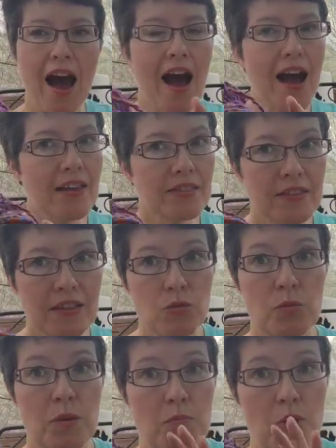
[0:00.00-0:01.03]
I
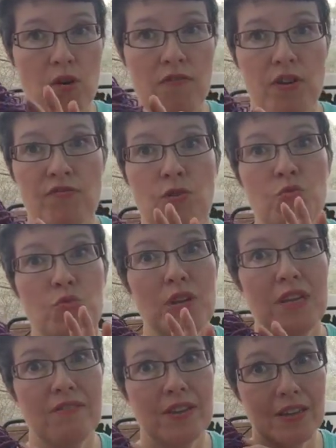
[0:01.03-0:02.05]
think will be perfect for
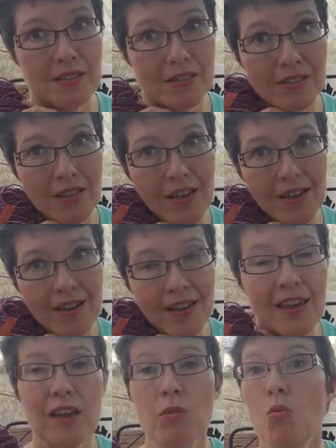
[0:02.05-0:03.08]
weavings, and
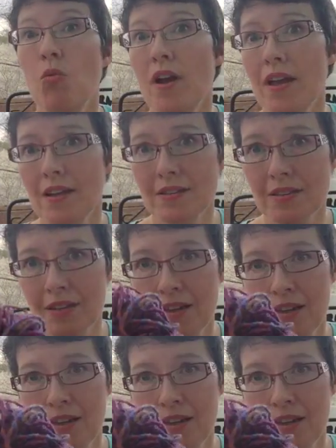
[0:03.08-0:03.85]
can't wait